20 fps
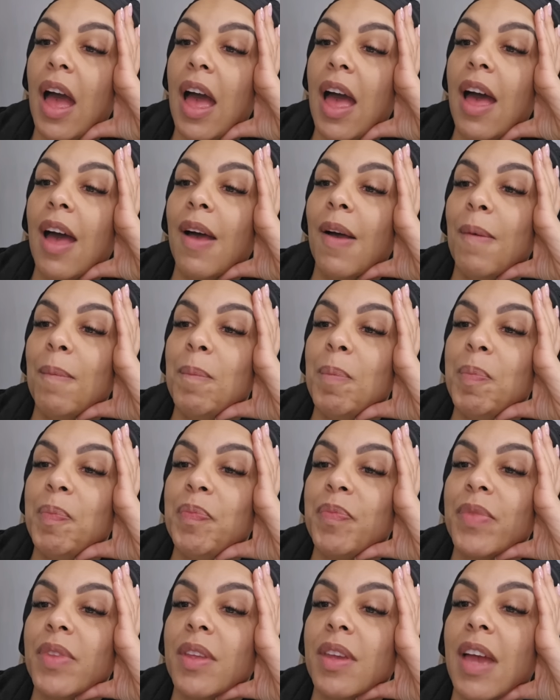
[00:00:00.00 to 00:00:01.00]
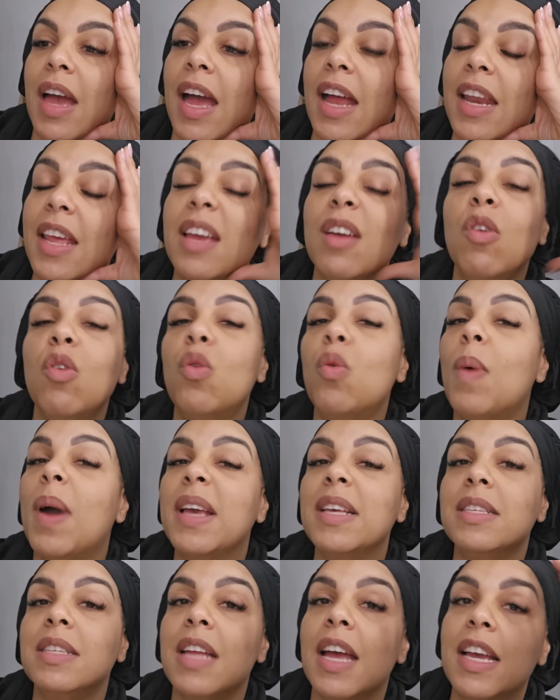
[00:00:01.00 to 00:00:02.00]
And it
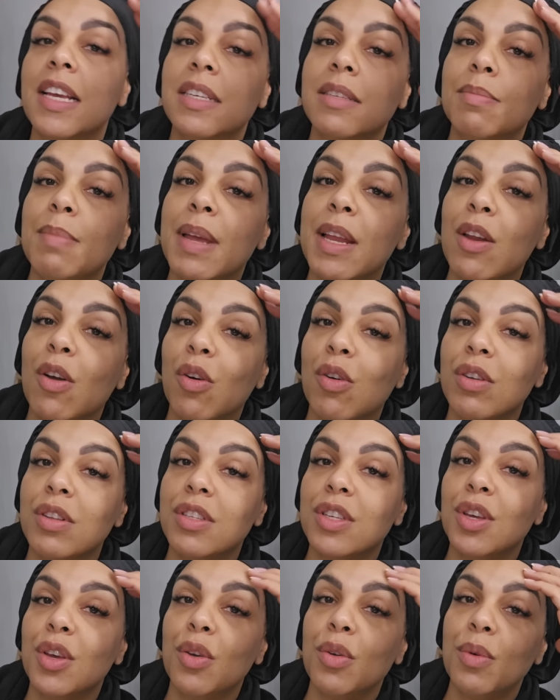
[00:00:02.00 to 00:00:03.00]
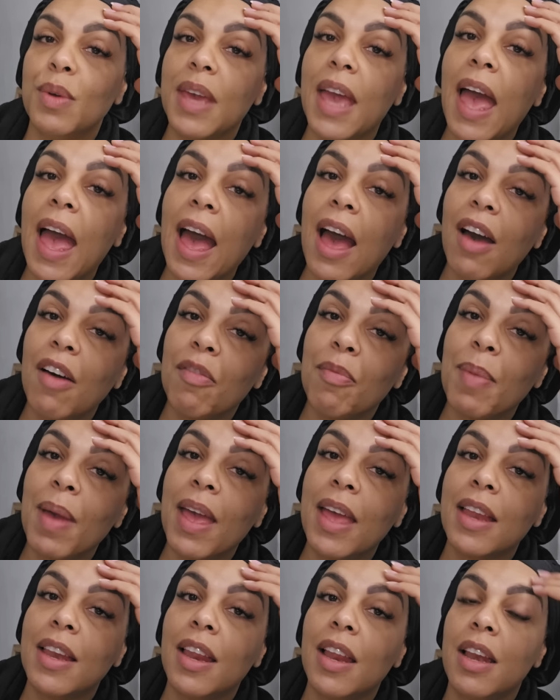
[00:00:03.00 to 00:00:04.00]
always takes me long to get out of
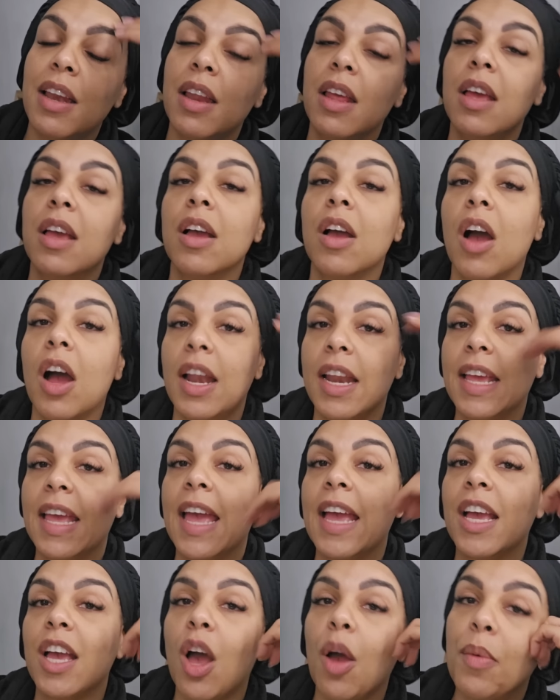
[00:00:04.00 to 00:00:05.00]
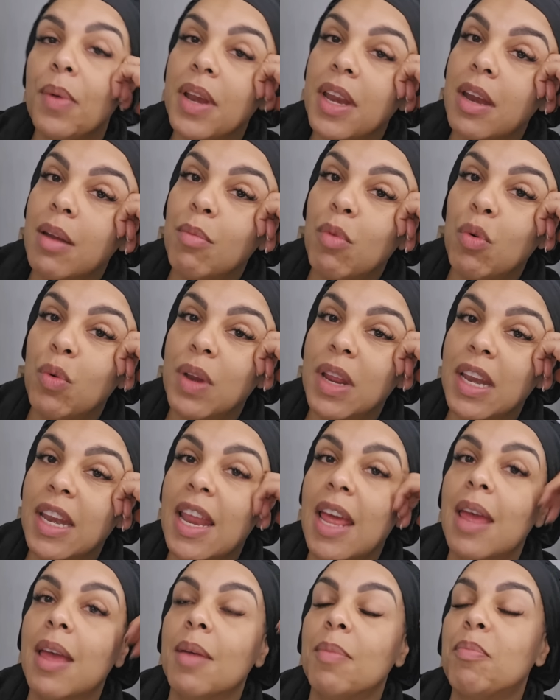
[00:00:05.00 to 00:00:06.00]
bed and kind of get going in the
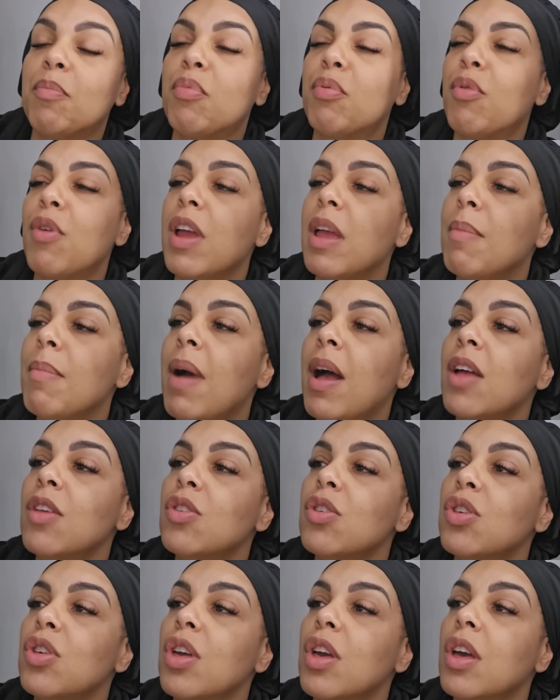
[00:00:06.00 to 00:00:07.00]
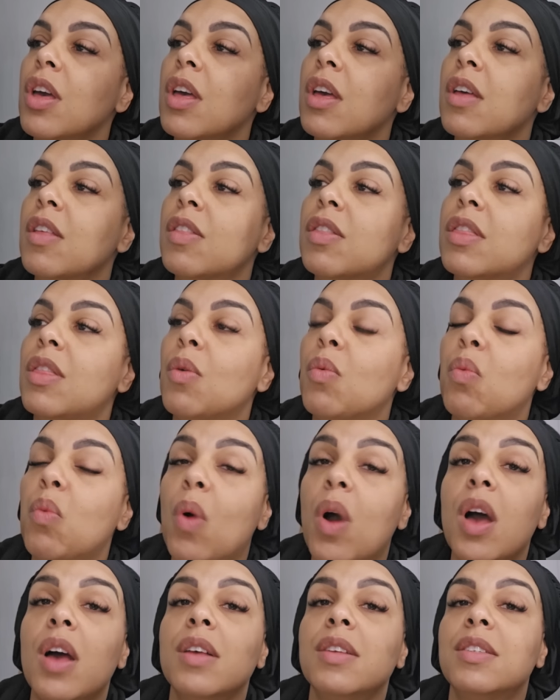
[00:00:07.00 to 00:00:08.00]
morning. They're pretty much the
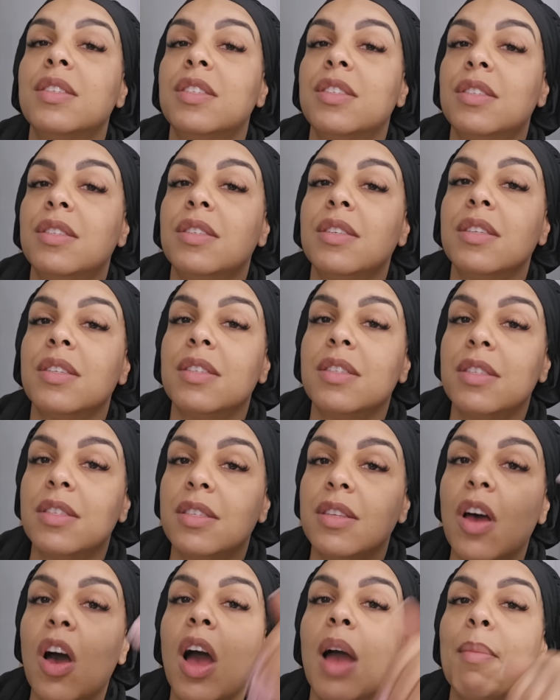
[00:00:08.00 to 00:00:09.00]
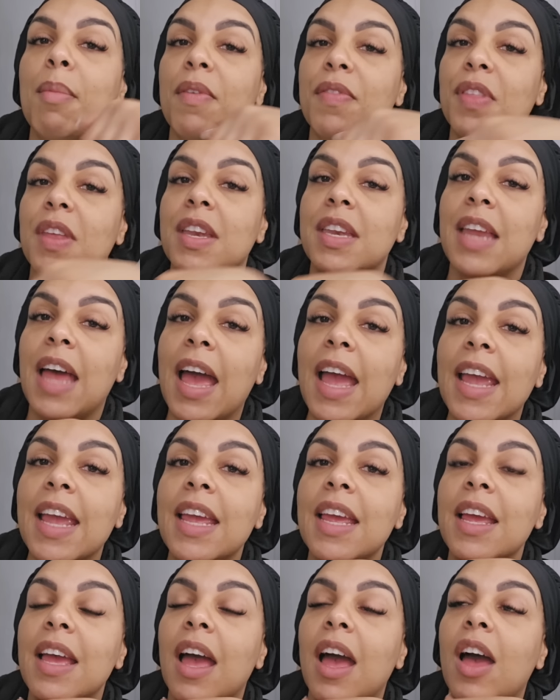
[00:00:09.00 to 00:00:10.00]
worst time of the
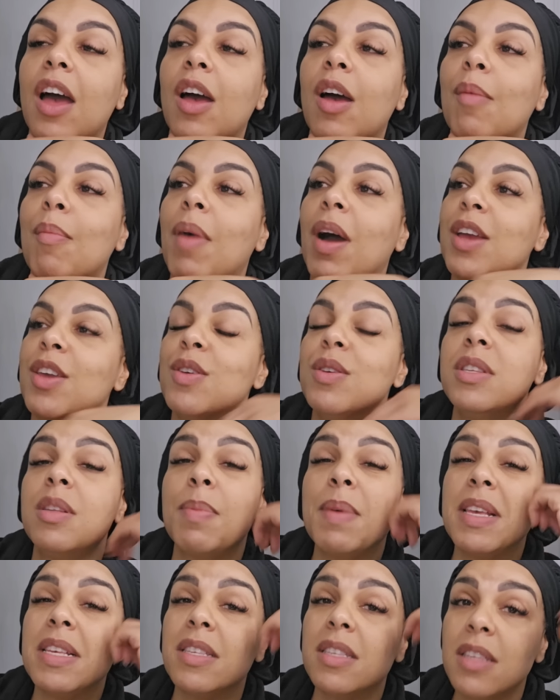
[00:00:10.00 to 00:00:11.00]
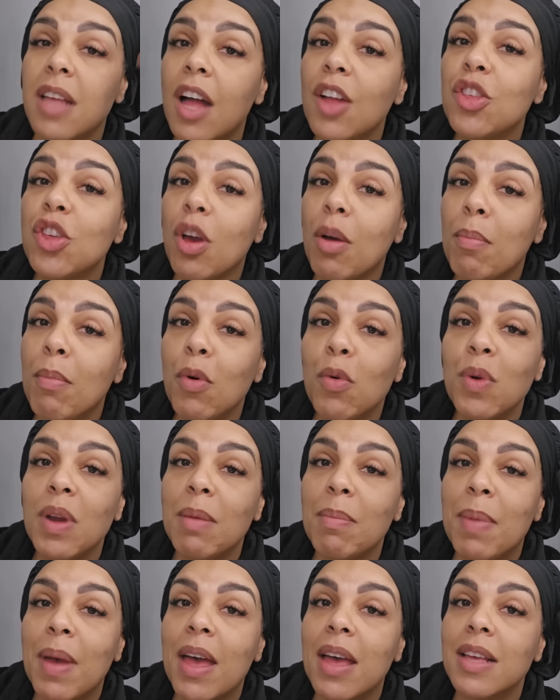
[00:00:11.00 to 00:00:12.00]
day. I used to be such a
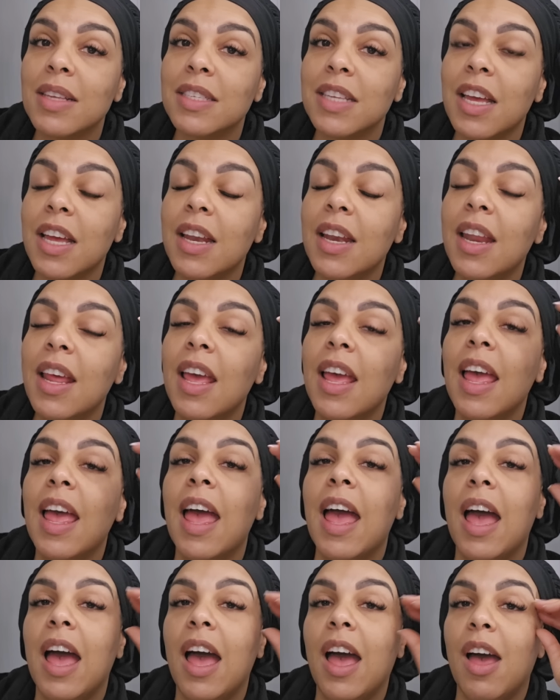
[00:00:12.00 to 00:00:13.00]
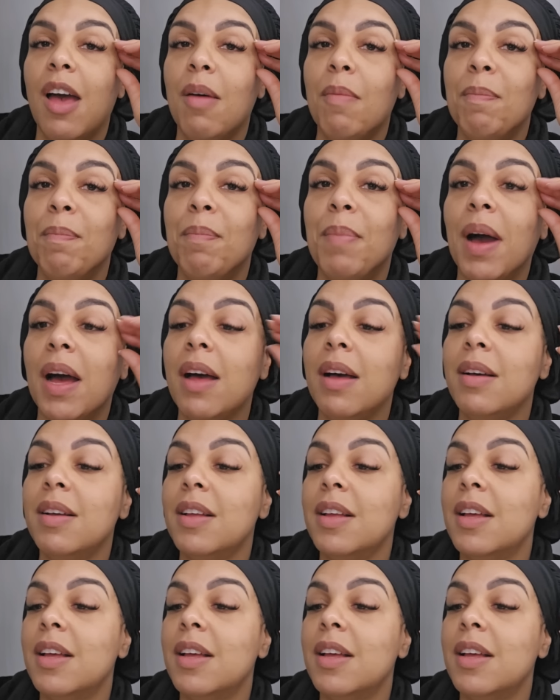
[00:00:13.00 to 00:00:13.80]
morning person, but